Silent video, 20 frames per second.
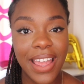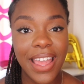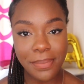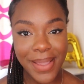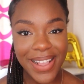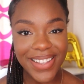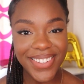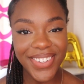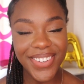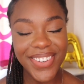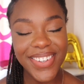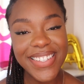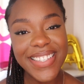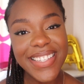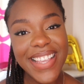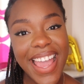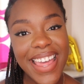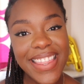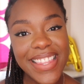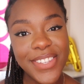Make sure you
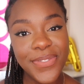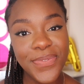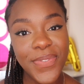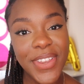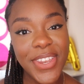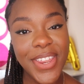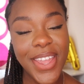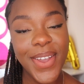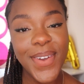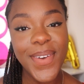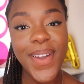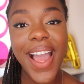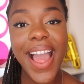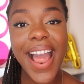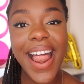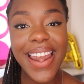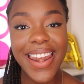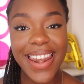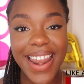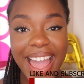share this video,
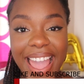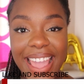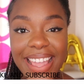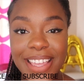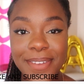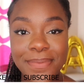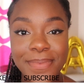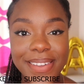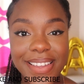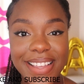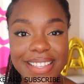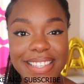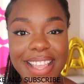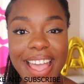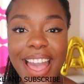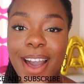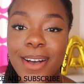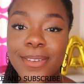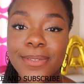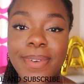like, because
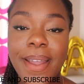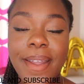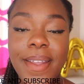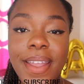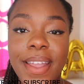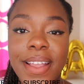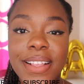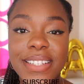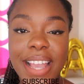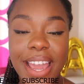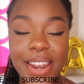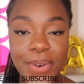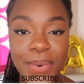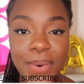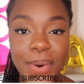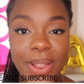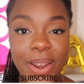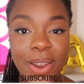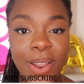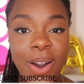it helps my
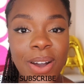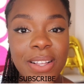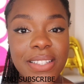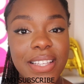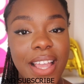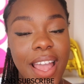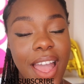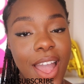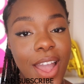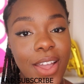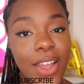channel a lot.